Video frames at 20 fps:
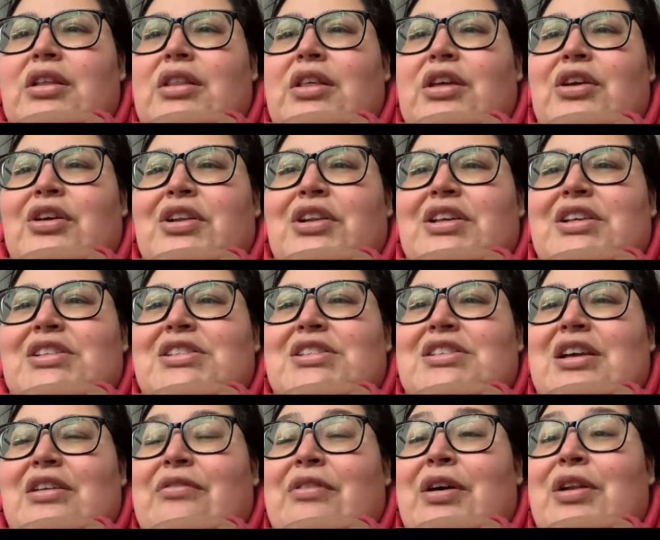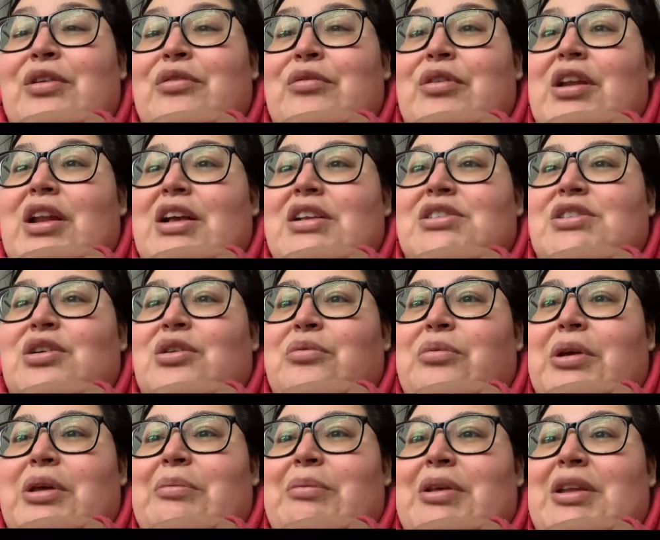There it is. I finally realized, oh
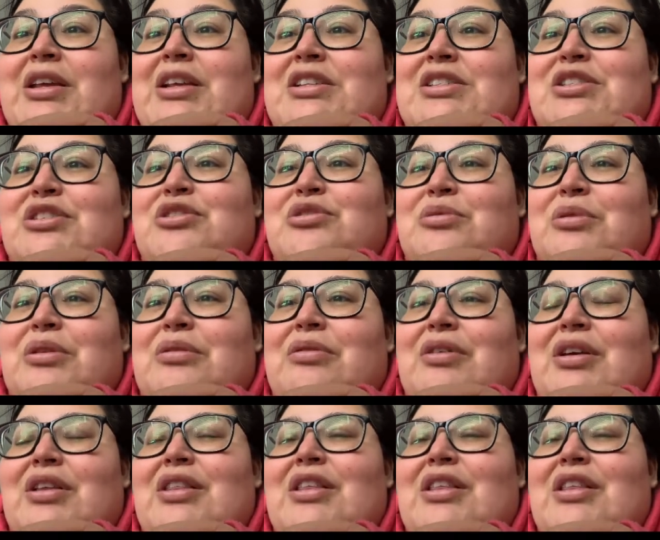wait a minute, it's the 25th.